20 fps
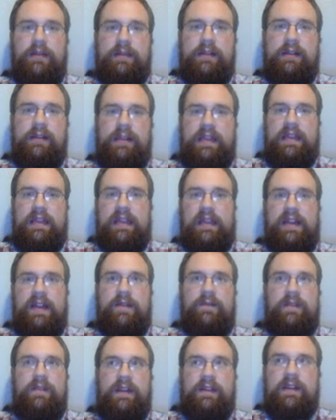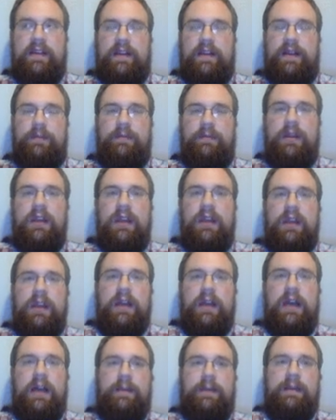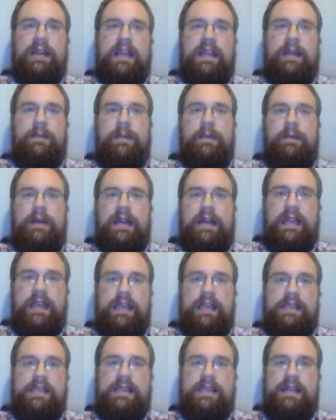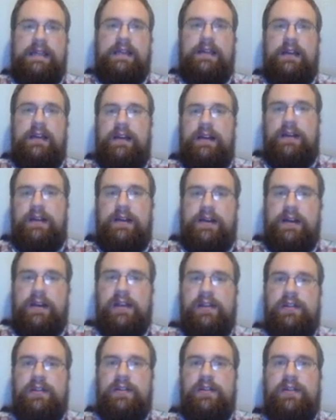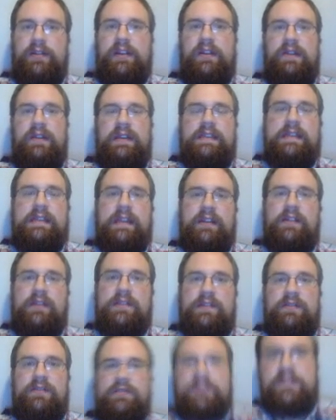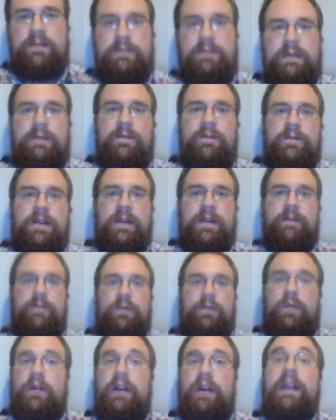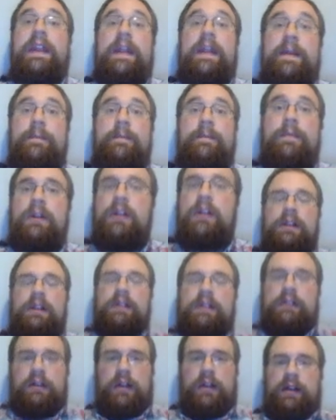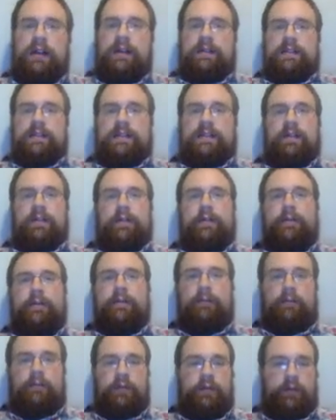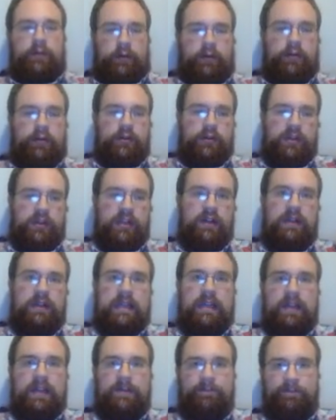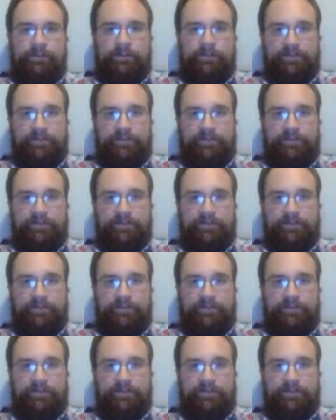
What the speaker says: ability every time. But keep in mind, other units can also jump in front for him. So you can,